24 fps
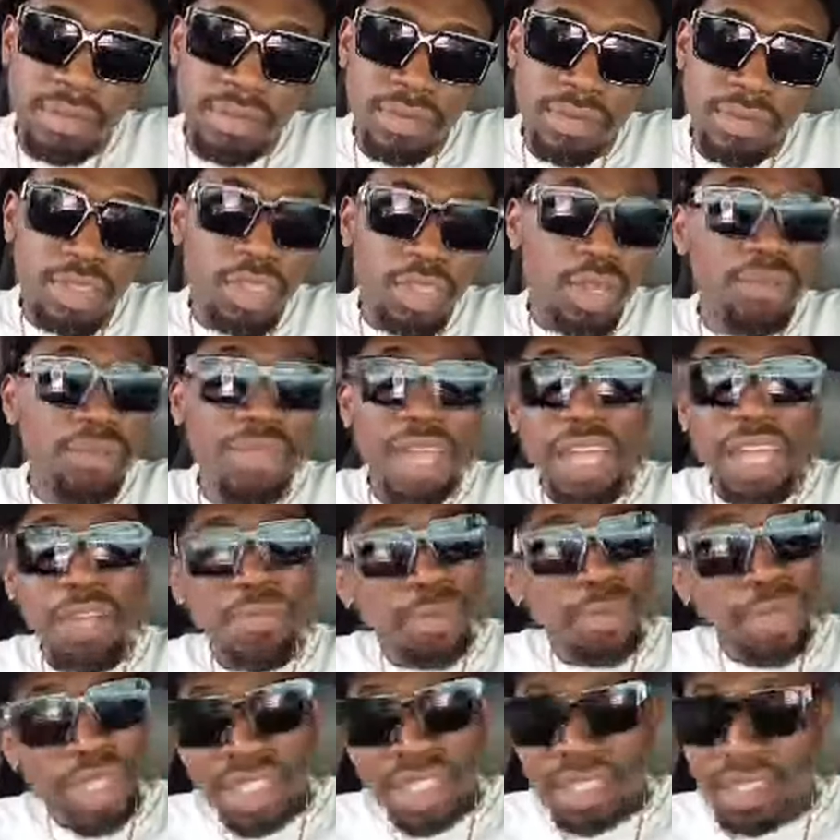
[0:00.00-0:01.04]
Sometimes the
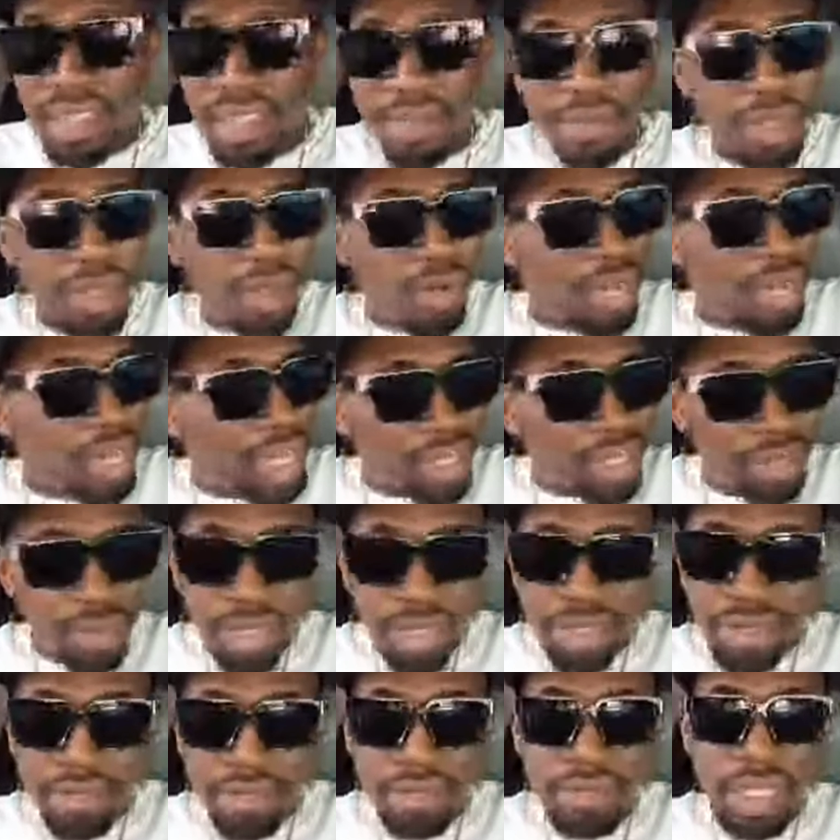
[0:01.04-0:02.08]
police, them no want to do
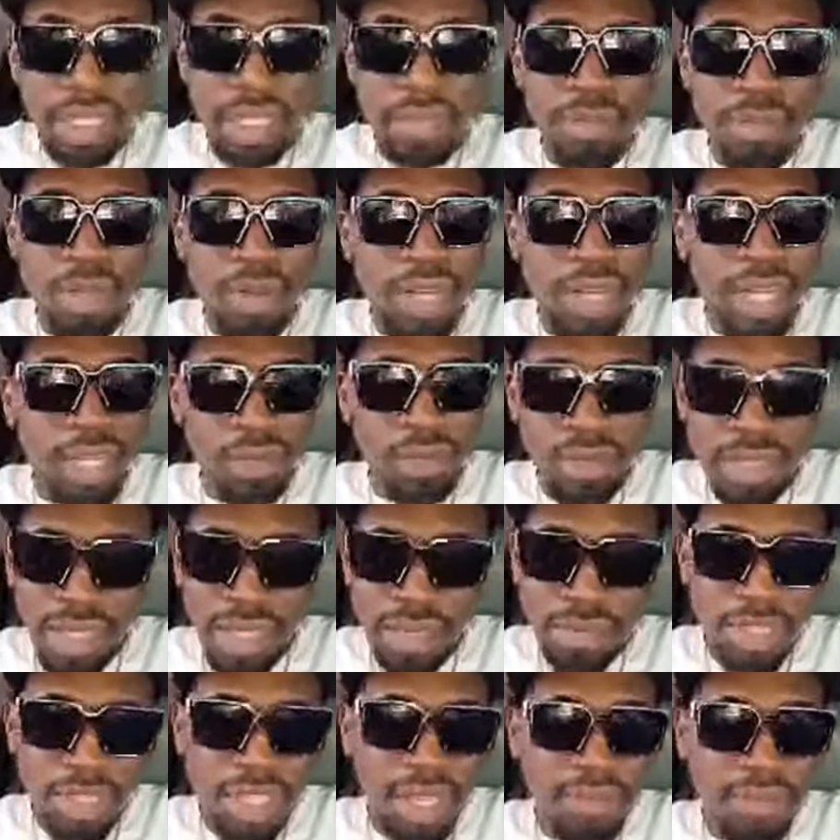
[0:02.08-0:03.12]
it, but them no want to lose
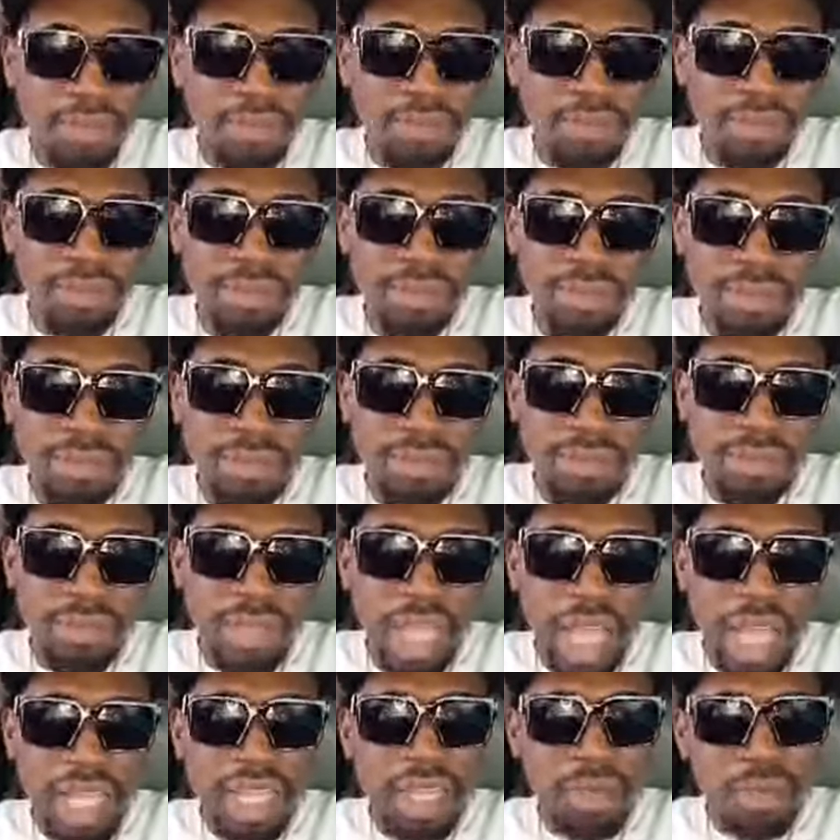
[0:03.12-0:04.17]
them job.
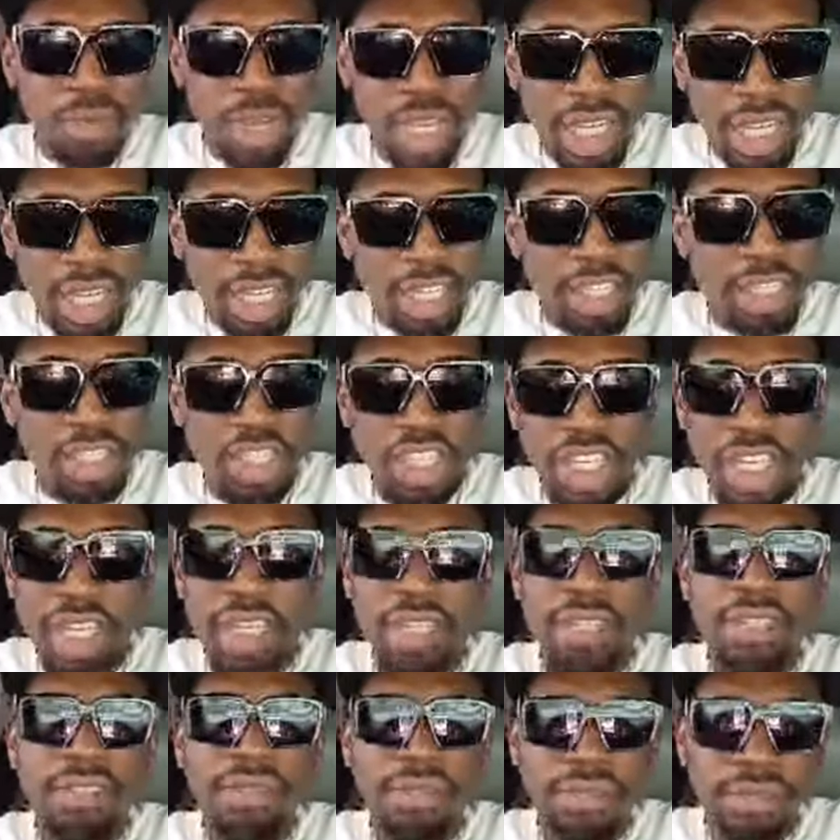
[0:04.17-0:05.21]
And them want to look a check
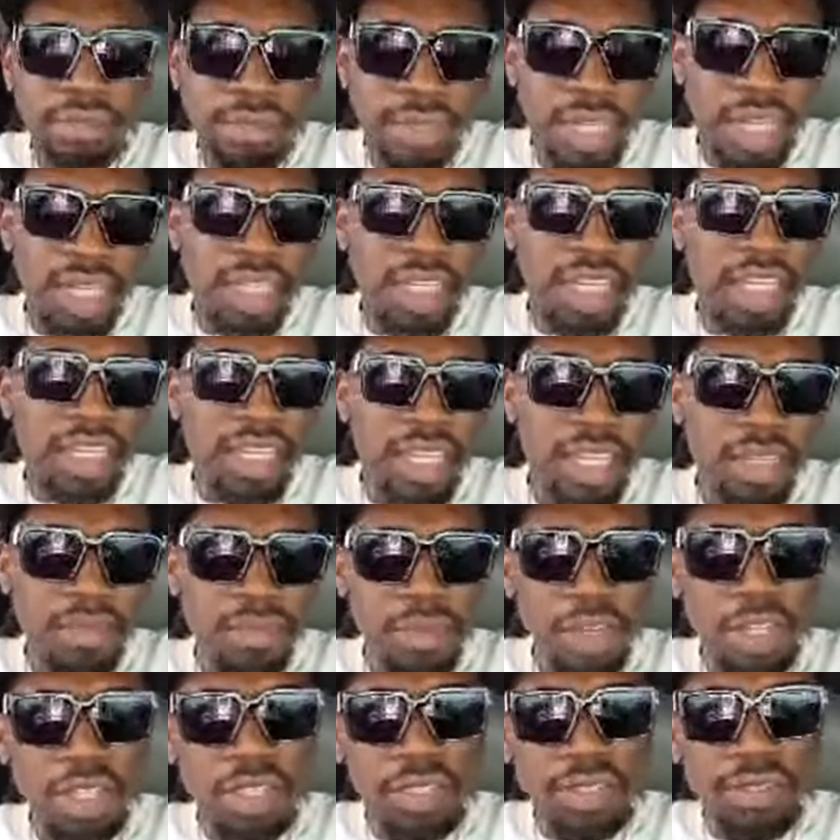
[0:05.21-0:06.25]
at the end of the month.